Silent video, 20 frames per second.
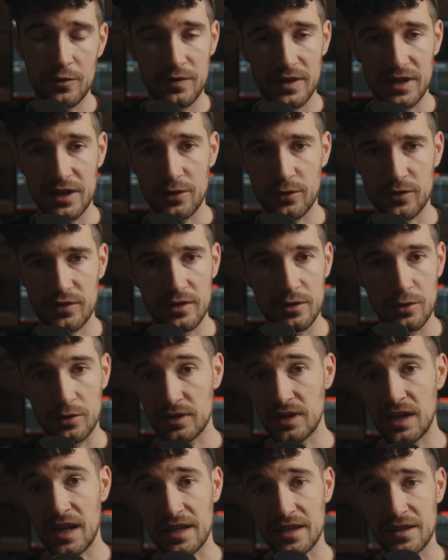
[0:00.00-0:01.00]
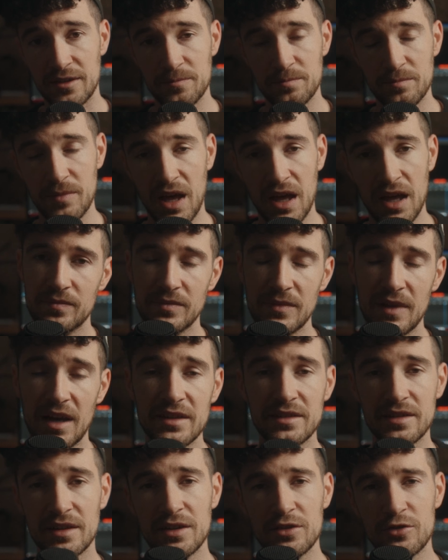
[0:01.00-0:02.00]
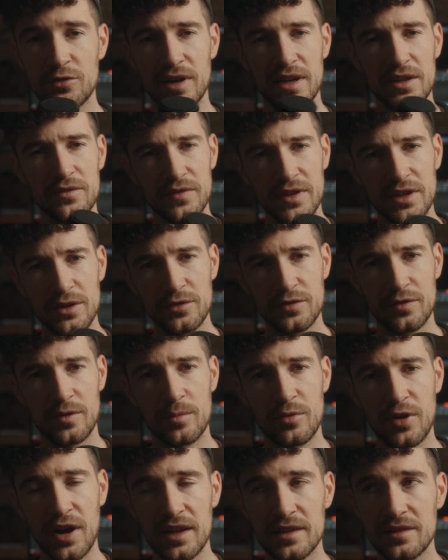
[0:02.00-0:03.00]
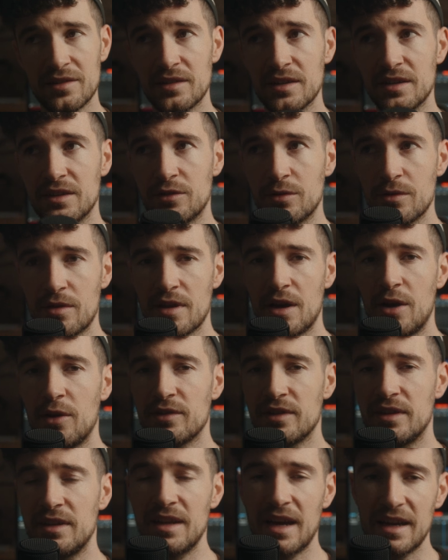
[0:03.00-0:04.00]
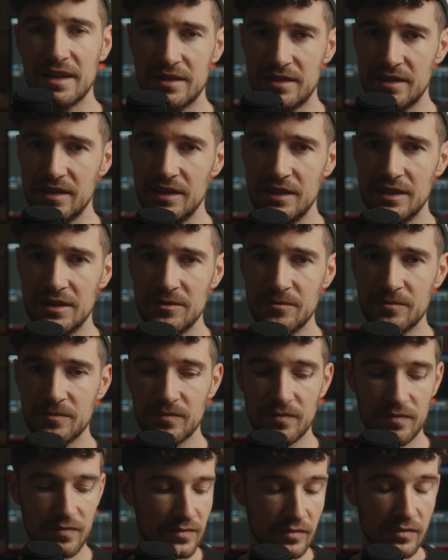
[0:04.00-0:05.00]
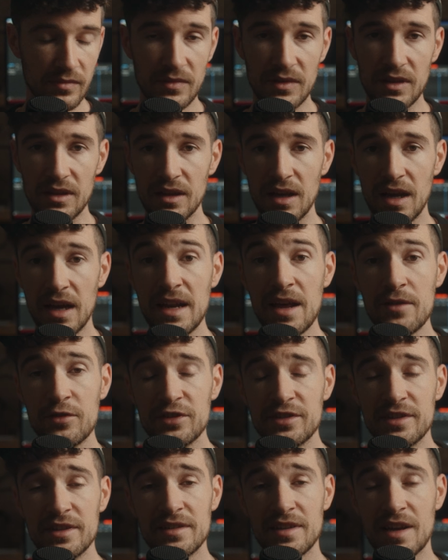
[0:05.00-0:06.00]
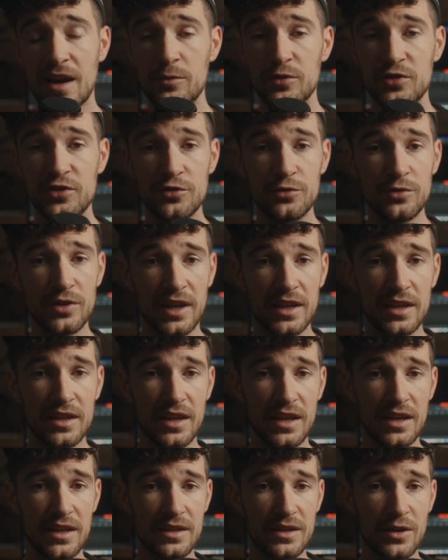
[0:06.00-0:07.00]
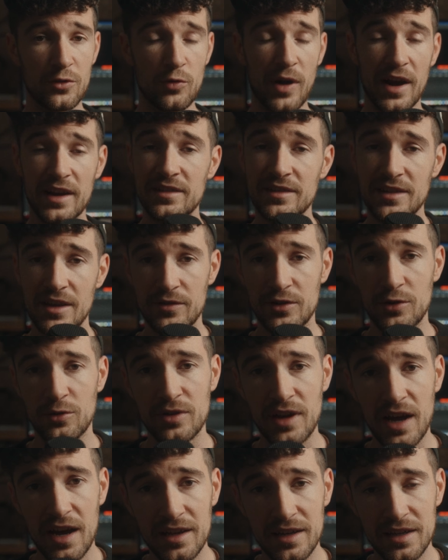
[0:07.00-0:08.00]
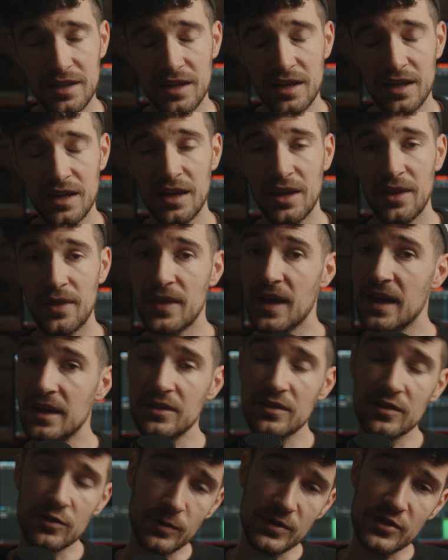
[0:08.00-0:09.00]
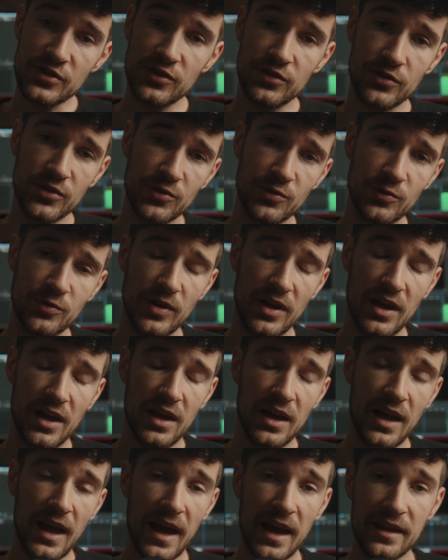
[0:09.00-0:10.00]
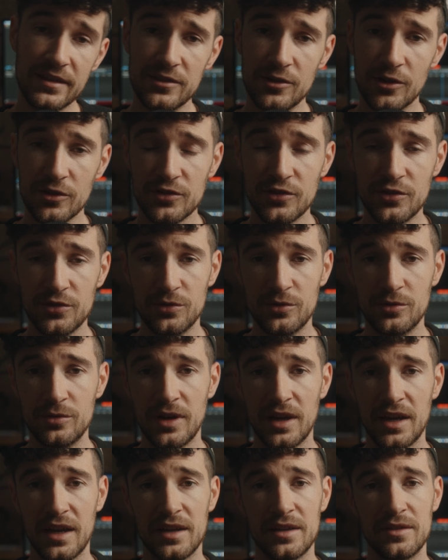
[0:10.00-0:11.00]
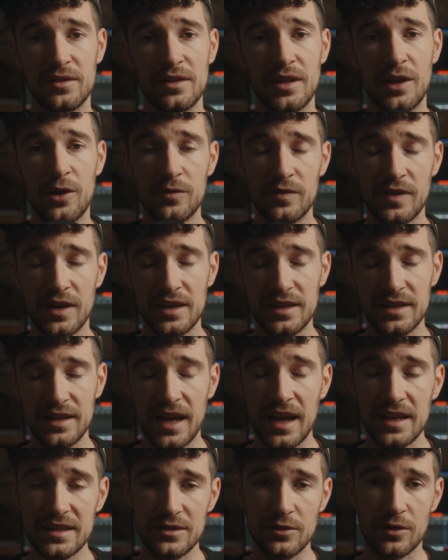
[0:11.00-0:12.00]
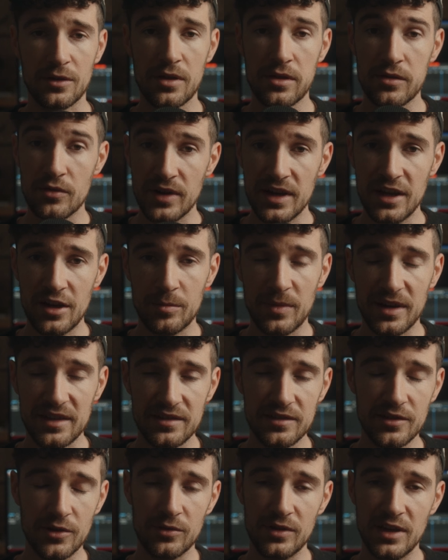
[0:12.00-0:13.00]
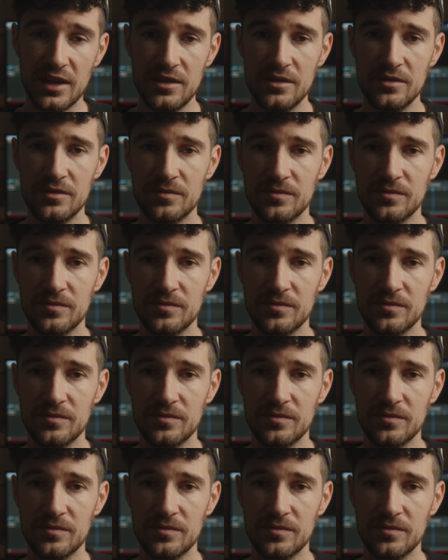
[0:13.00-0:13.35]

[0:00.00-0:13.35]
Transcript: videos looked like. I started creating videos for brands in 2019, and ever since I was shooting in Rec 709, then switched to S-Log 2 and now finally S-Log 3 on my Sony.